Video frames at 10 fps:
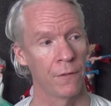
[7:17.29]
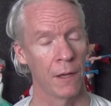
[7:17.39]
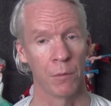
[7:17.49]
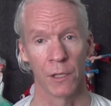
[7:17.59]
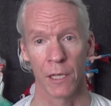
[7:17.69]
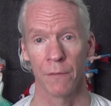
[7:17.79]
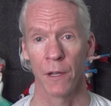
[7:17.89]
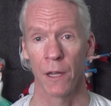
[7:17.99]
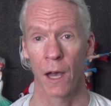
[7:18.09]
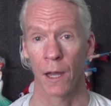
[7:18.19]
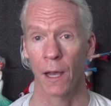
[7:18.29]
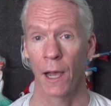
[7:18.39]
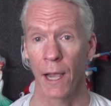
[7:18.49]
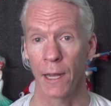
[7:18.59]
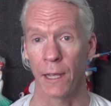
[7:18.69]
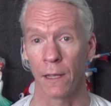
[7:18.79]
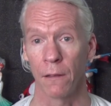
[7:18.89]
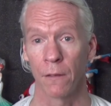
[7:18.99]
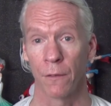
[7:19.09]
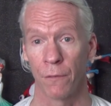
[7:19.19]
They believe in not hiding
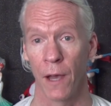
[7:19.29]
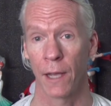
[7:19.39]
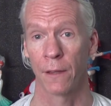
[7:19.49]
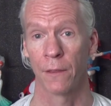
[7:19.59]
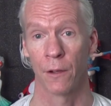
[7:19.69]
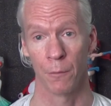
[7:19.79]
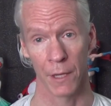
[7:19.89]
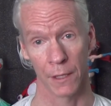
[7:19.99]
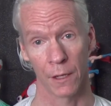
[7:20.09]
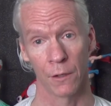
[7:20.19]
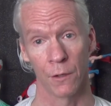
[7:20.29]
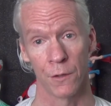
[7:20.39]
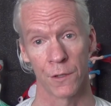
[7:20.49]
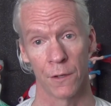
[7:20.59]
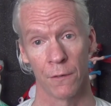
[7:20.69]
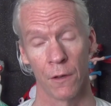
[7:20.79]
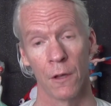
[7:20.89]
the fact that they're being inclusive.